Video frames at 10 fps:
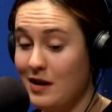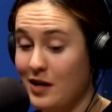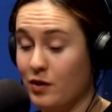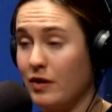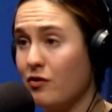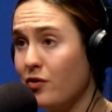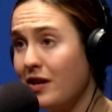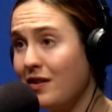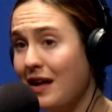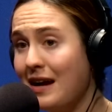the
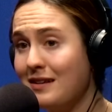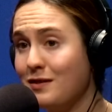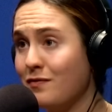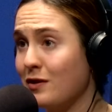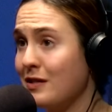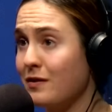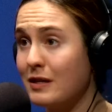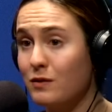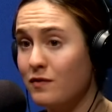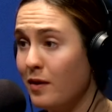recruiting class, for
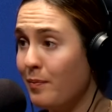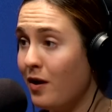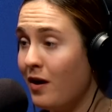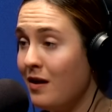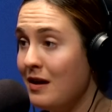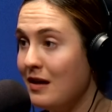Syracuse football,